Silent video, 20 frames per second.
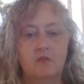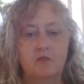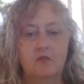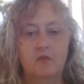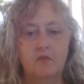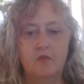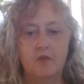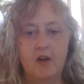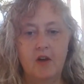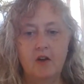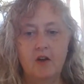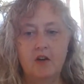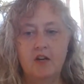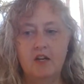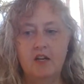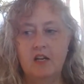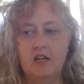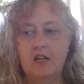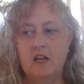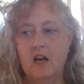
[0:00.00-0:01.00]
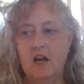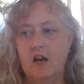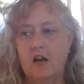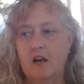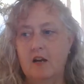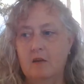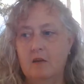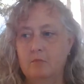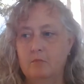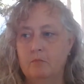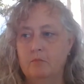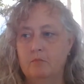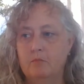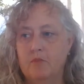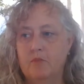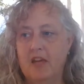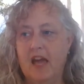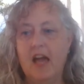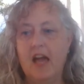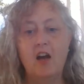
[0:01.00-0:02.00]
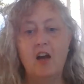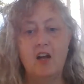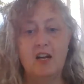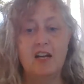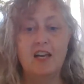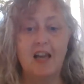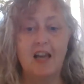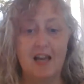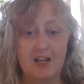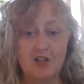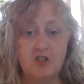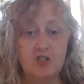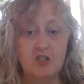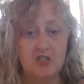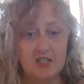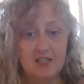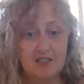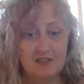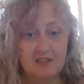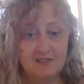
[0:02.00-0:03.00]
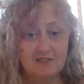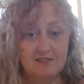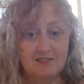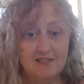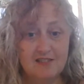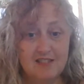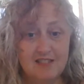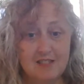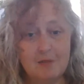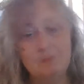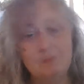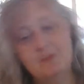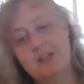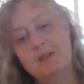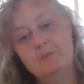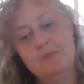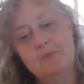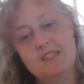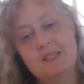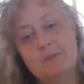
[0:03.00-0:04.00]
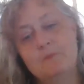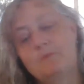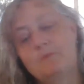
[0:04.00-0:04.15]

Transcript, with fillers: very um, chaotic energy. Sometimes